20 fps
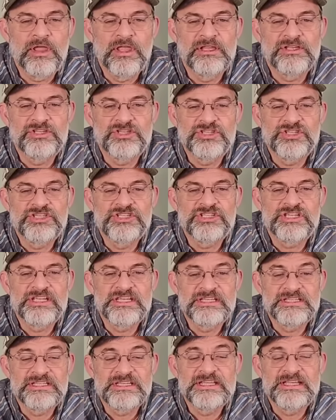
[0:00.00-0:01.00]
and she
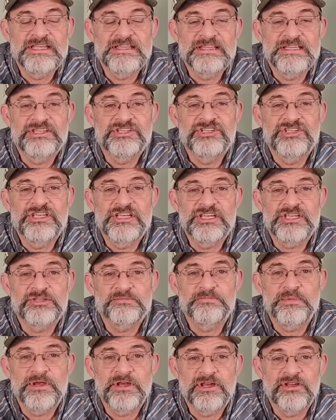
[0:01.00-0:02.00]
sends in that she
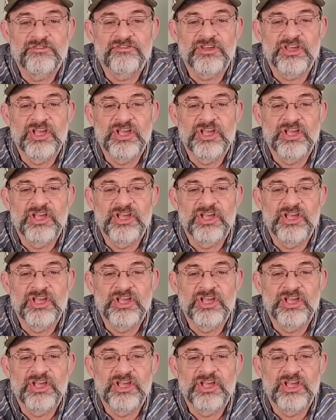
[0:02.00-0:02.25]
experienced